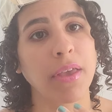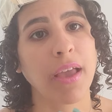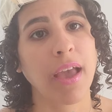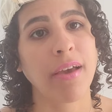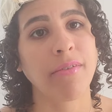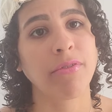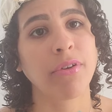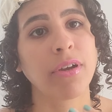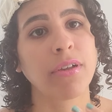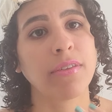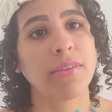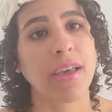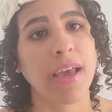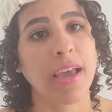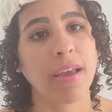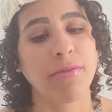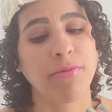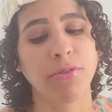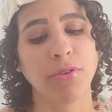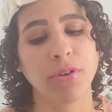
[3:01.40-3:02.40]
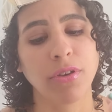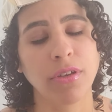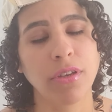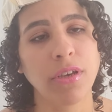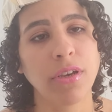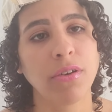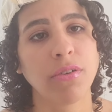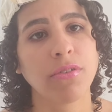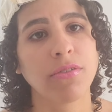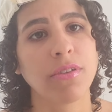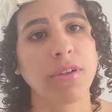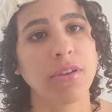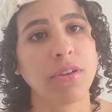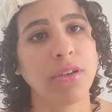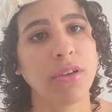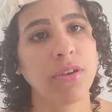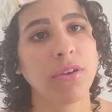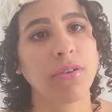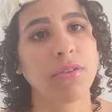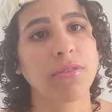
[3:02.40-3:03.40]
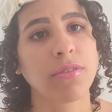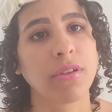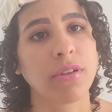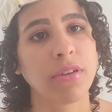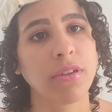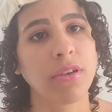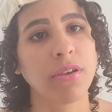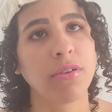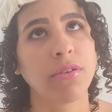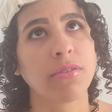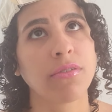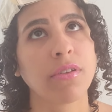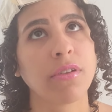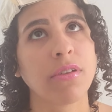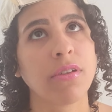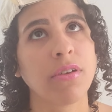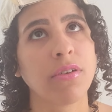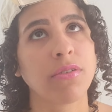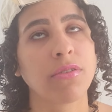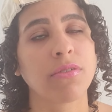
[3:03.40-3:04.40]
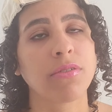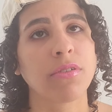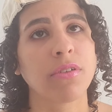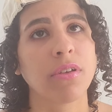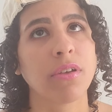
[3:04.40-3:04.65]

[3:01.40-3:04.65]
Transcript: every day for years and years and years and years,